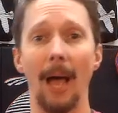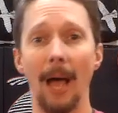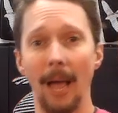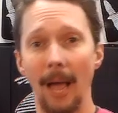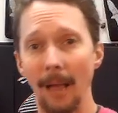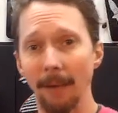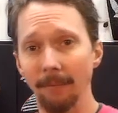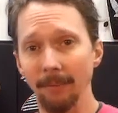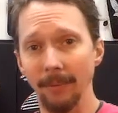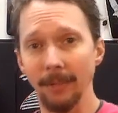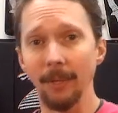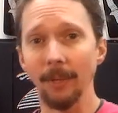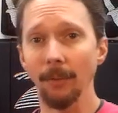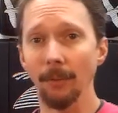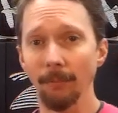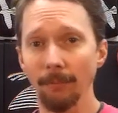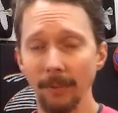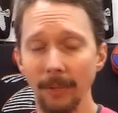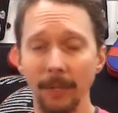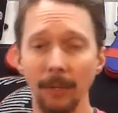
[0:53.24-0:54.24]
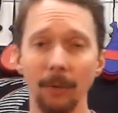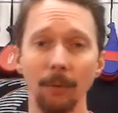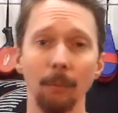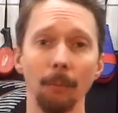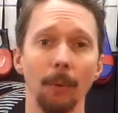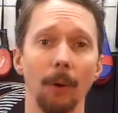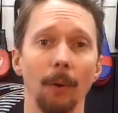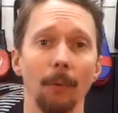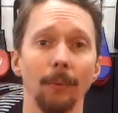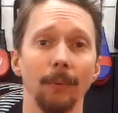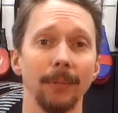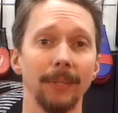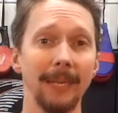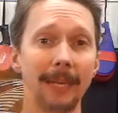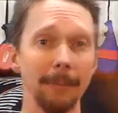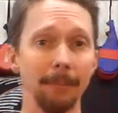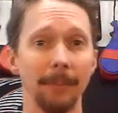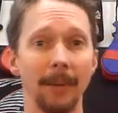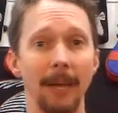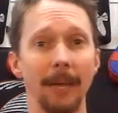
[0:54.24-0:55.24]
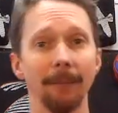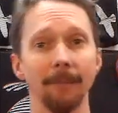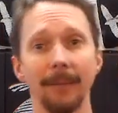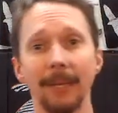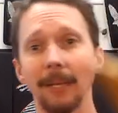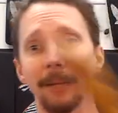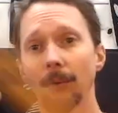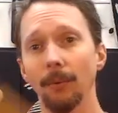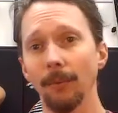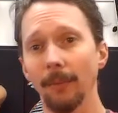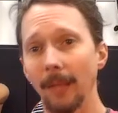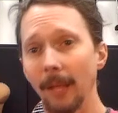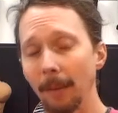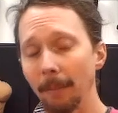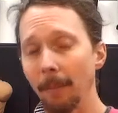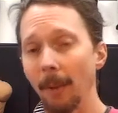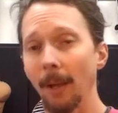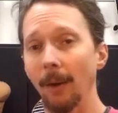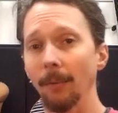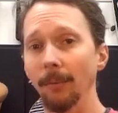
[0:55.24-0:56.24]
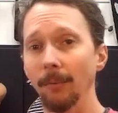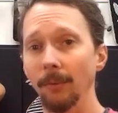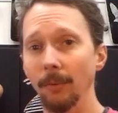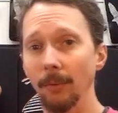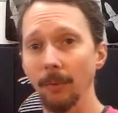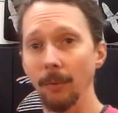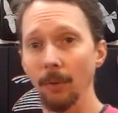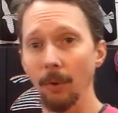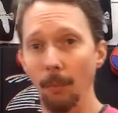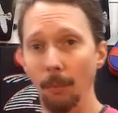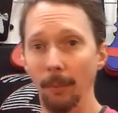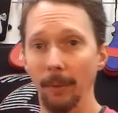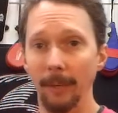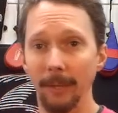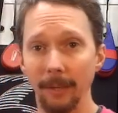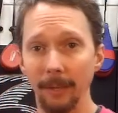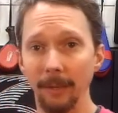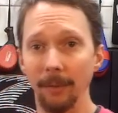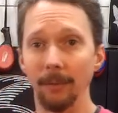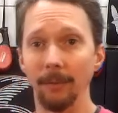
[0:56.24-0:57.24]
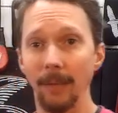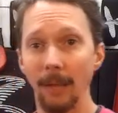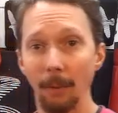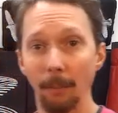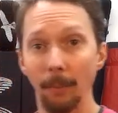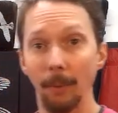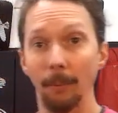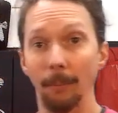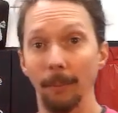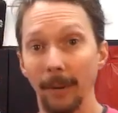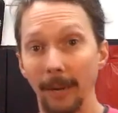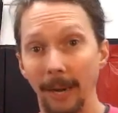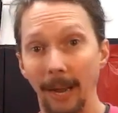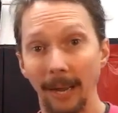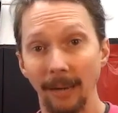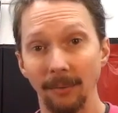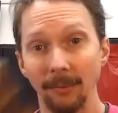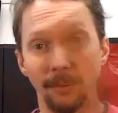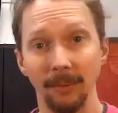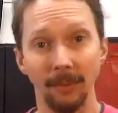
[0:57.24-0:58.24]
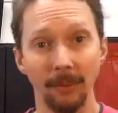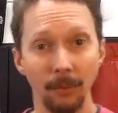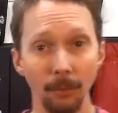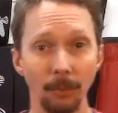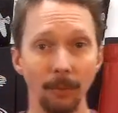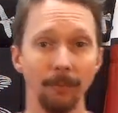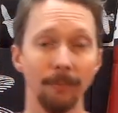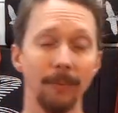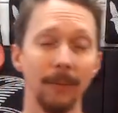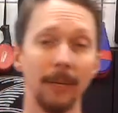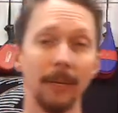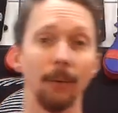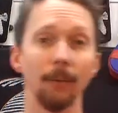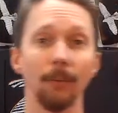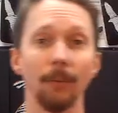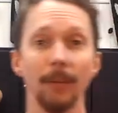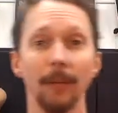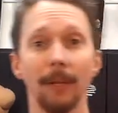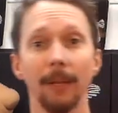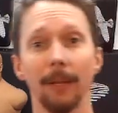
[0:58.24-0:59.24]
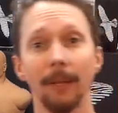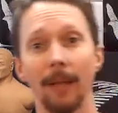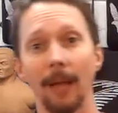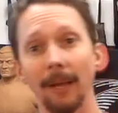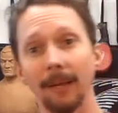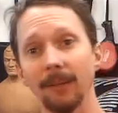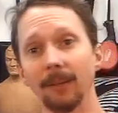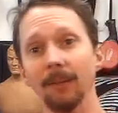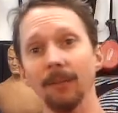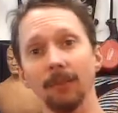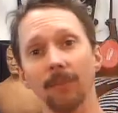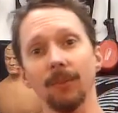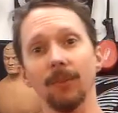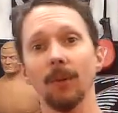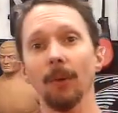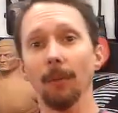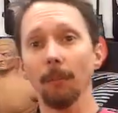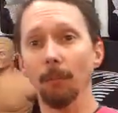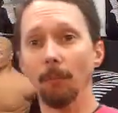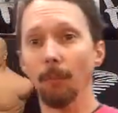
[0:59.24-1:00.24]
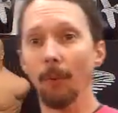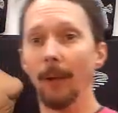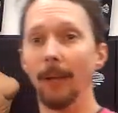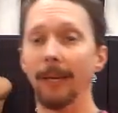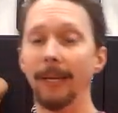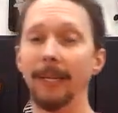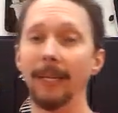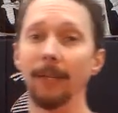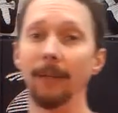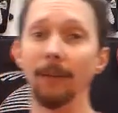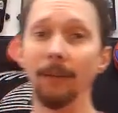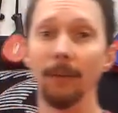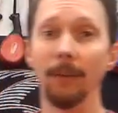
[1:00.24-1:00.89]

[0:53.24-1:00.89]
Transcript: I have another video where I'll deep dive into that pattern so you know what it is. That way, when I actually do the videos, I just jump right in